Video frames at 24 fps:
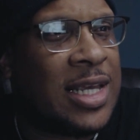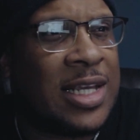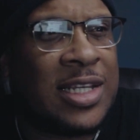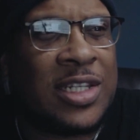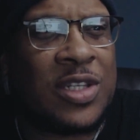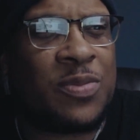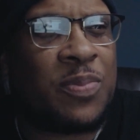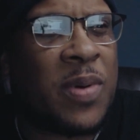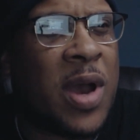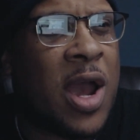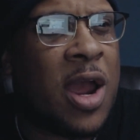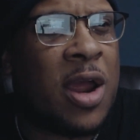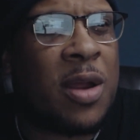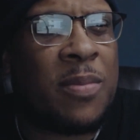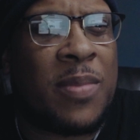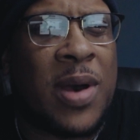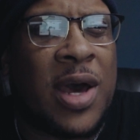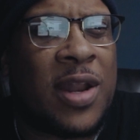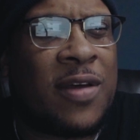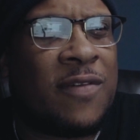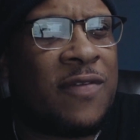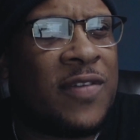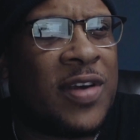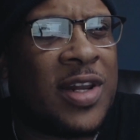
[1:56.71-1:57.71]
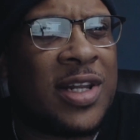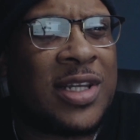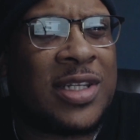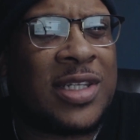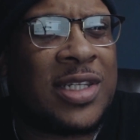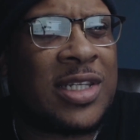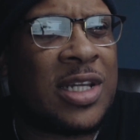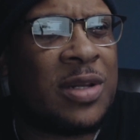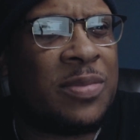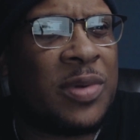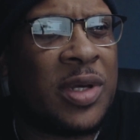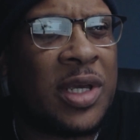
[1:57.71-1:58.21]
inspired by the vintage
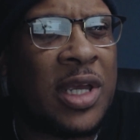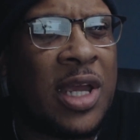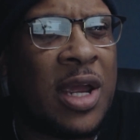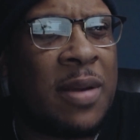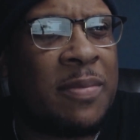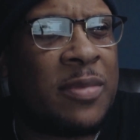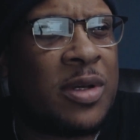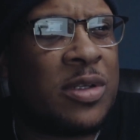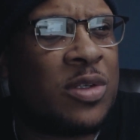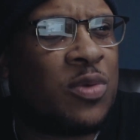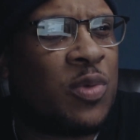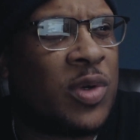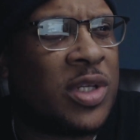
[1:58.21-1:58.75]
cinema cameras,